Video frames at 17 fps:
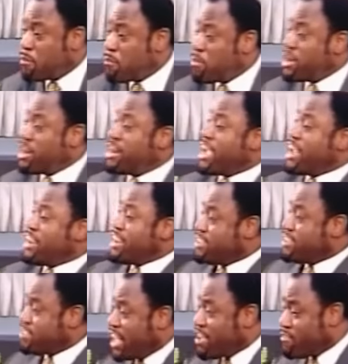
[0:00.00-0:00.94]
But in the
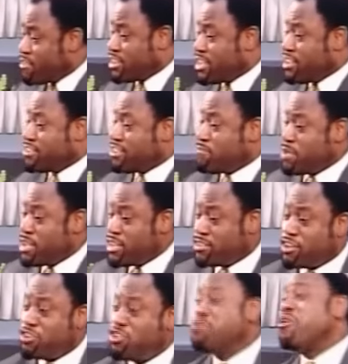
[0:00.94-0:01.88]
1970s, it means
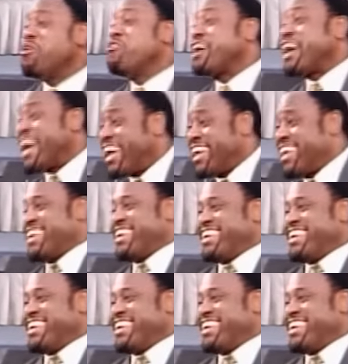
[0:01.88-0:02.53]
that you're okay.